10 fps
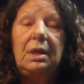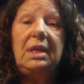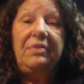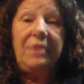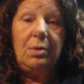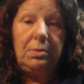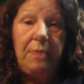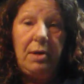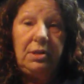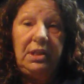if they was
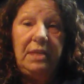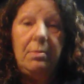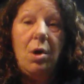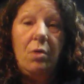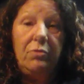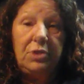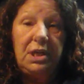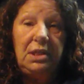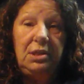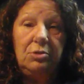married to them over
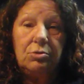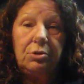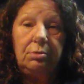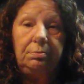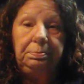10 years.